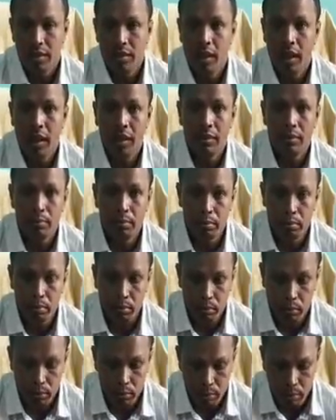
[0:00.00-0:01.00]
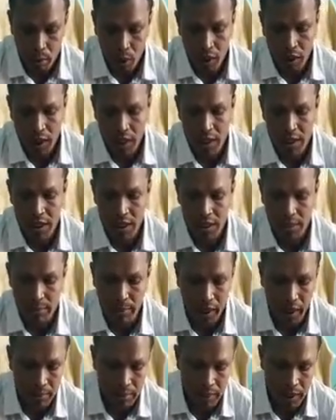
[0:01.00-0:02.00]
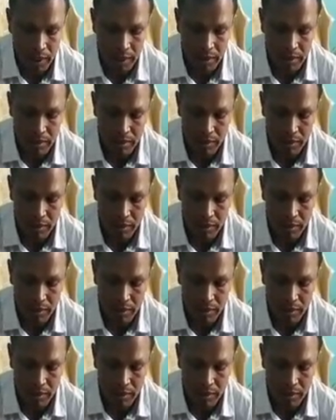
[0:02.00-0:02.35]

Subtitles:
Then political science department,